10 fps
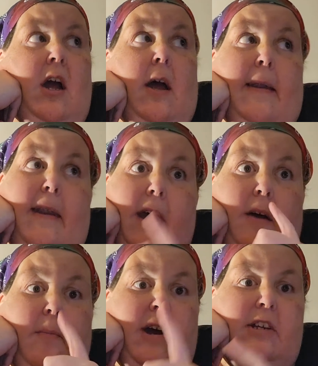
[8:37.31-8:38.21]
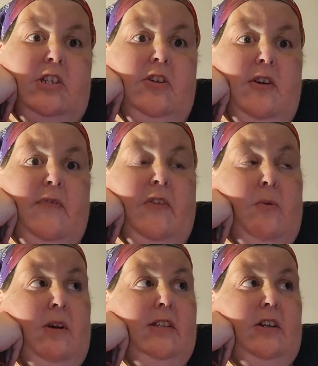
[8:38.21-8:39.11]
Now, mind you, if there
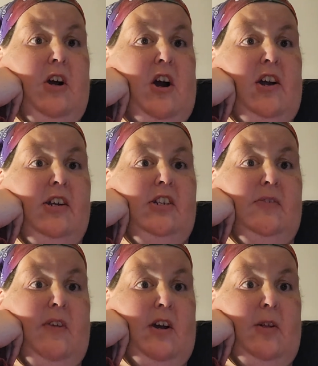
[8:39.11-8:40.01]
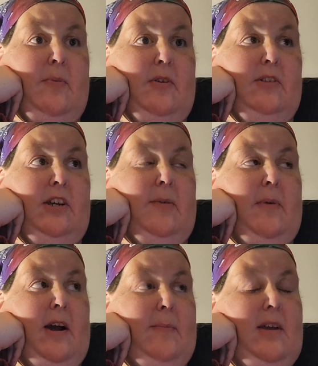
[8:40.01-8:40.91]
was a cottage available
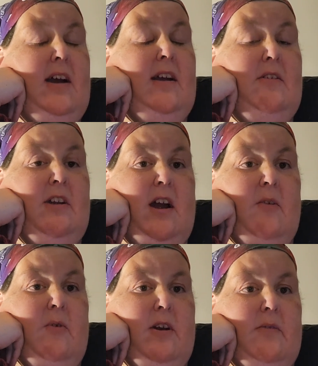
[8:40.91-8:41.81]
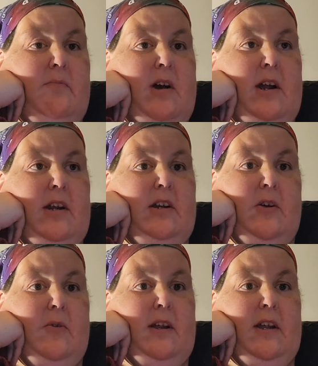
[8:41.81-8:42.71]
nearby me, I, I wouldn't mind
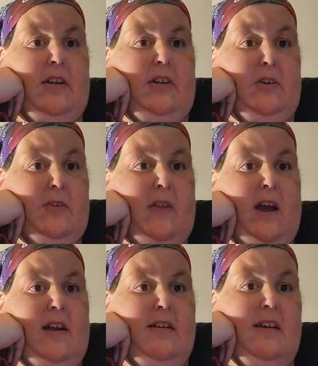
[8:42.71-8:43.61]
going and doing that.